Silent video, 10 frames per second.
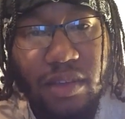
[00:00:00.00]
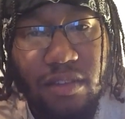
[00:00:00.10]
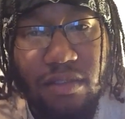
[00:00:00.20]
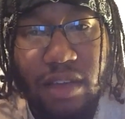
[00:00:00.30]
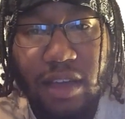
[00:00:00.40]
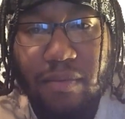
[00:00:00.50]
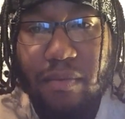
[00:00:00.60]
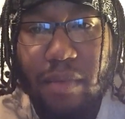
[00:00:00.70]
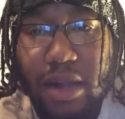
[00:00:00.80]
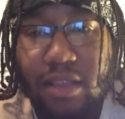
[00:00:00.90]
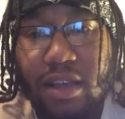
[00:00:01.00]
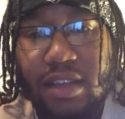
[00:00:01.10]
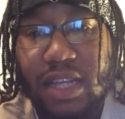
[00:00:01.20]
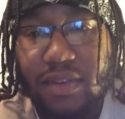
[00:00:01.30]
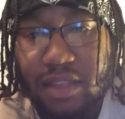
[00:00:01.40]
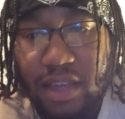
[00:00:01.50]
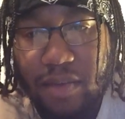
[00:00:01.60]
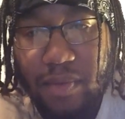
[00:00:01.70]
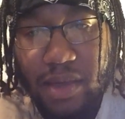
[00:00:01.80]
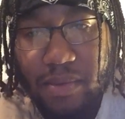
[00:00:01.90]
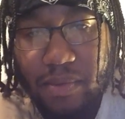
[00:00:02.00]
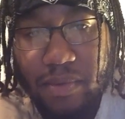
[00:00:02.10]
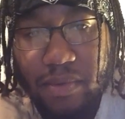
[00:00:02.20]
so they can monetize everything, man.